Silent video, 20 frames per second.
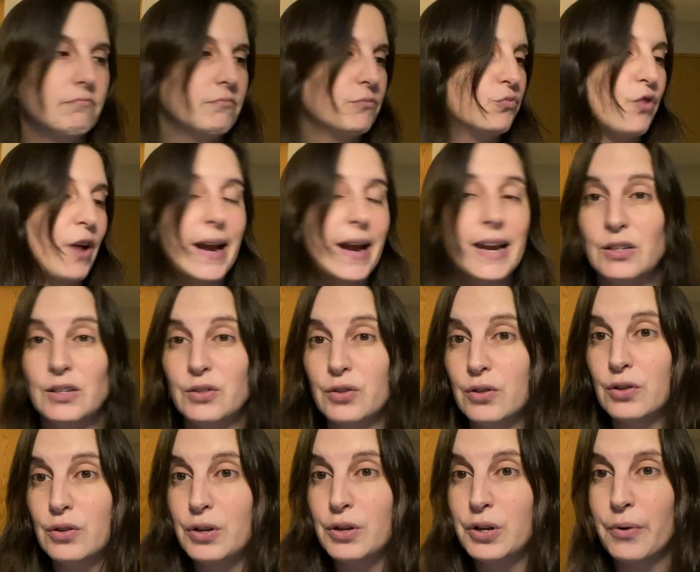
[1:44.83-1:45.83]
writing to
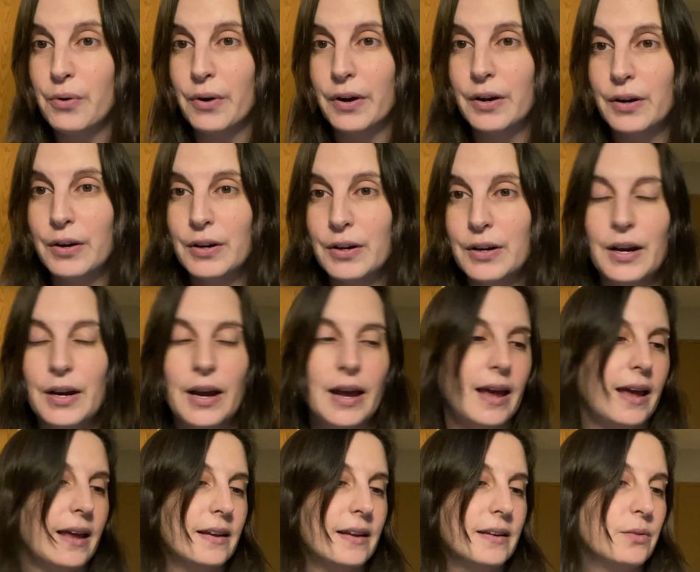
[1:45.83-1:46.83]
the New Yorker,
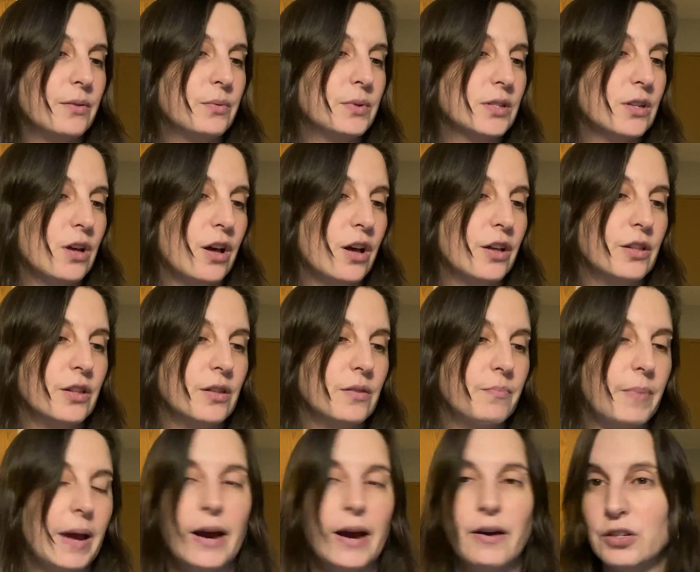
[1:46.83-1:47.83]
and it was called
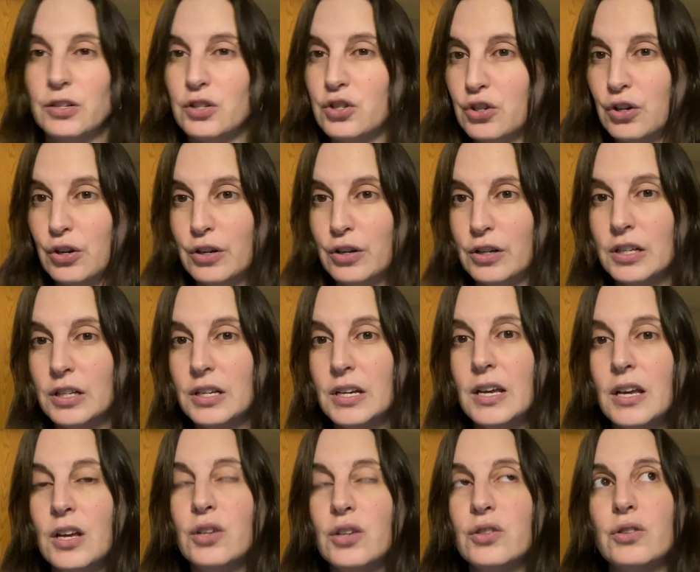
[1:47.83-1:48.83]
Paris Journal.
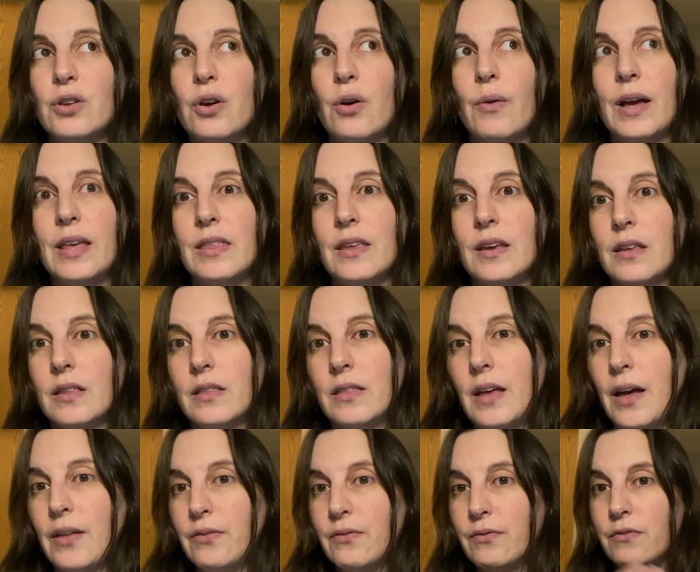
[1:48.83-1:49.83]
So I think
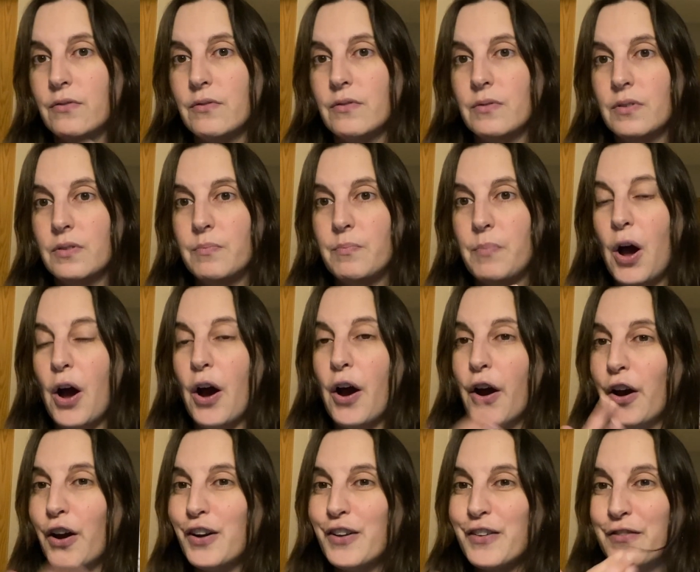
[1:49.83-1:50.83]
that
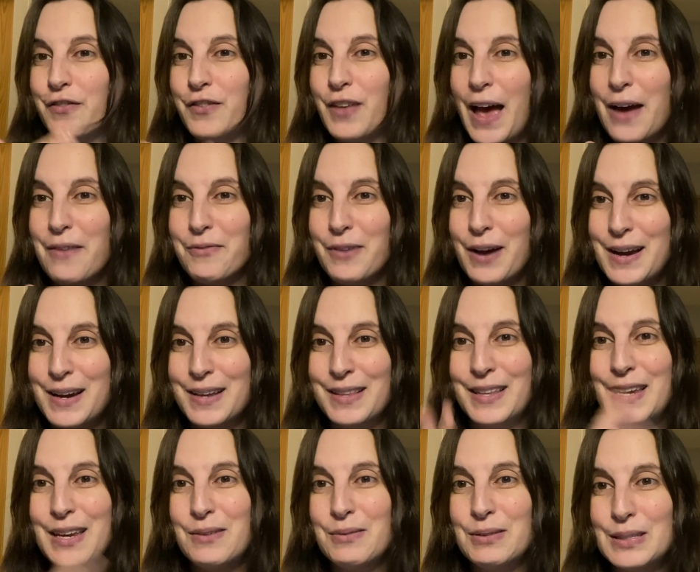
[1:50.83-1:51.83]
part of that writing that
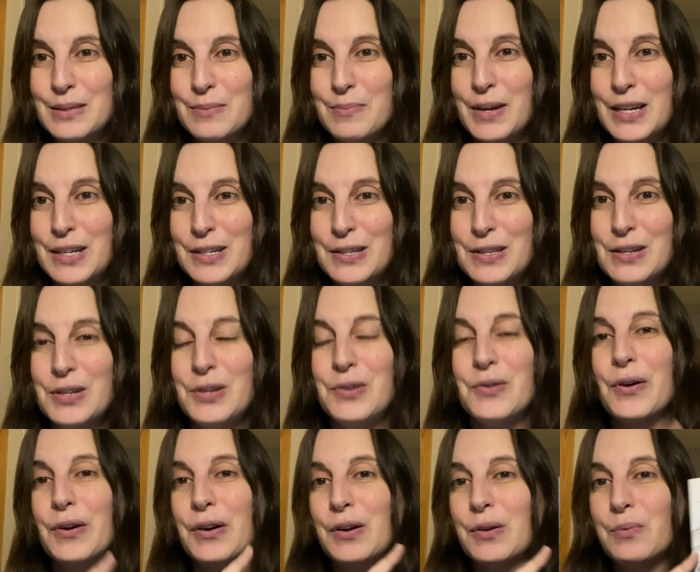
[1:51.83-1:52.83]
he was submitting to the New
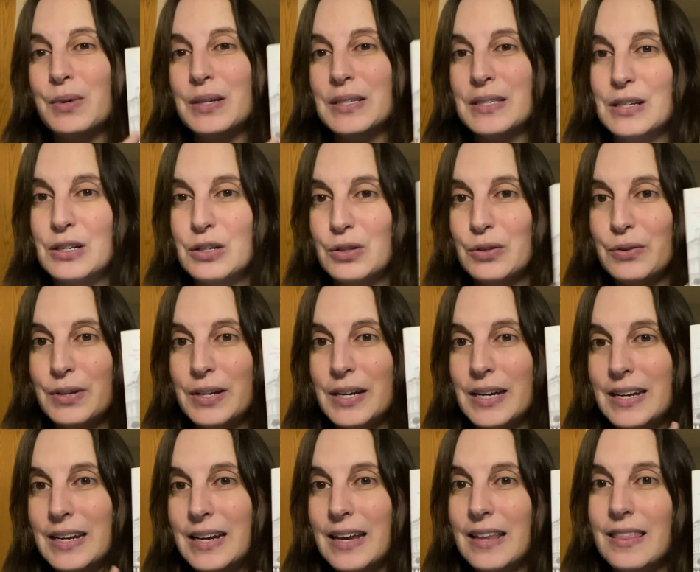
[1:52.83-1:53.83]
Yorker was
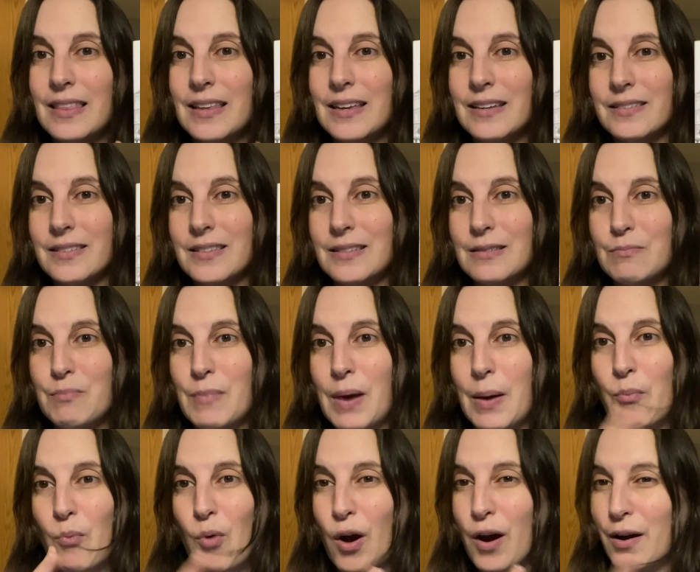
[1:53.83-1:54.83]
included in this
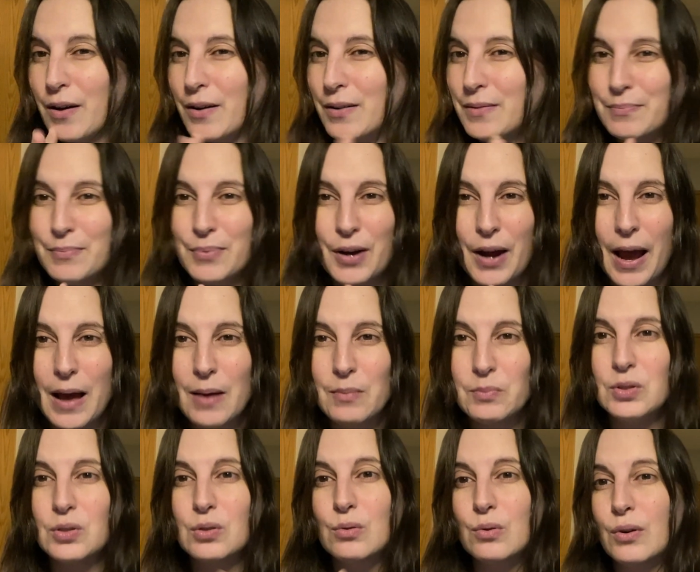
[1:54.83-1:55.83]
memoir,
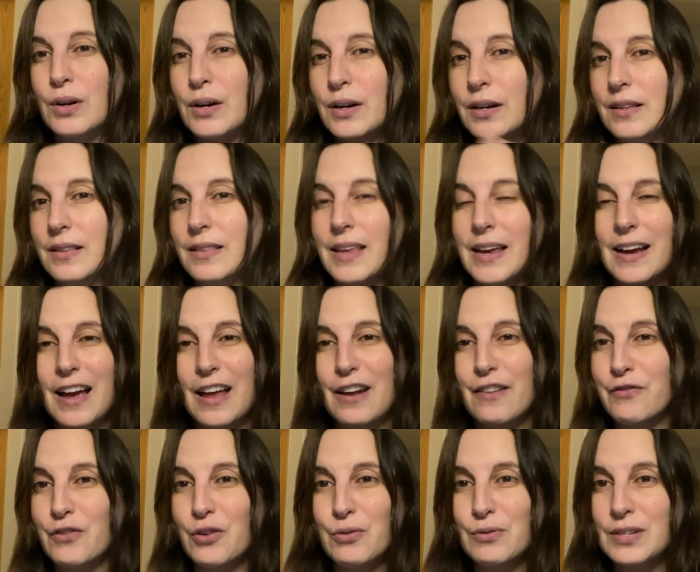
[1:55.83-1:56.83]
perhaps, or they kind
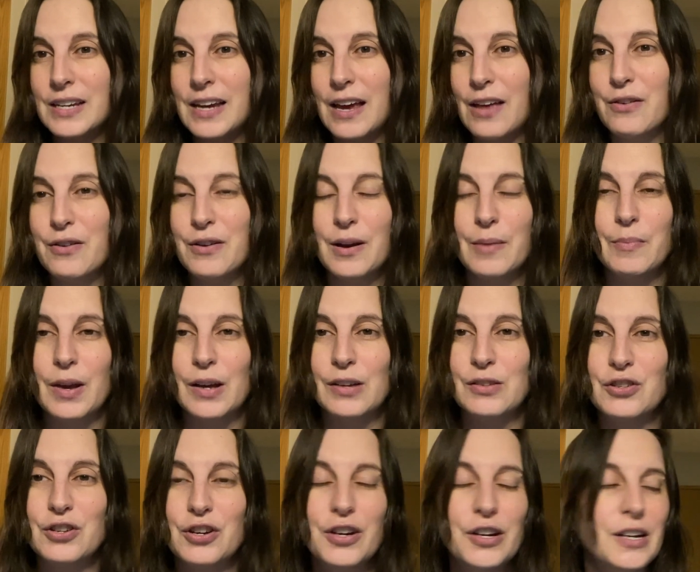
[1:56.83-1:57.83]
of go together, I'm
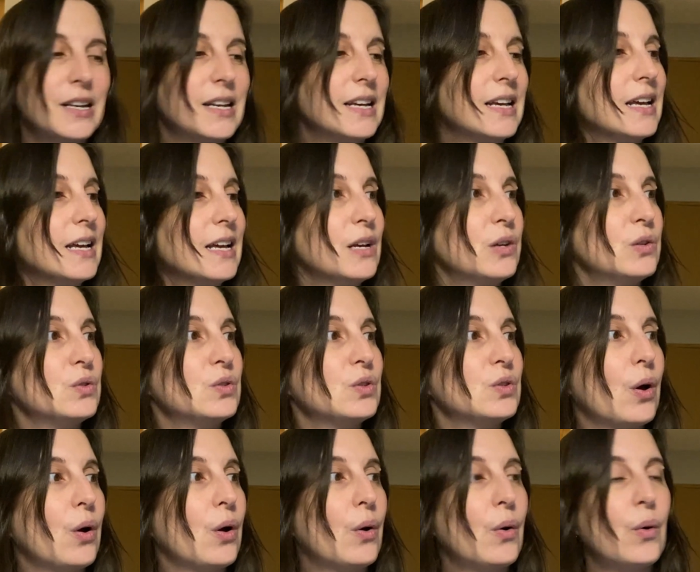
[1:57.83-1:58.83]
not sure.
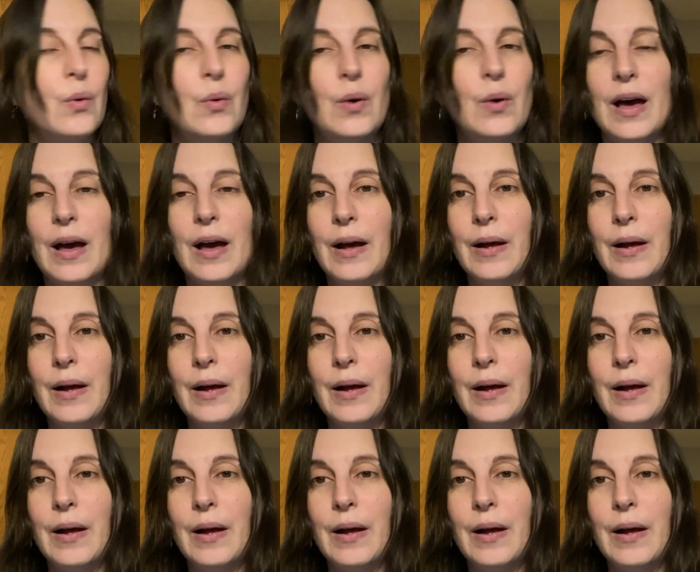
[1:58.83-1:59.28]
So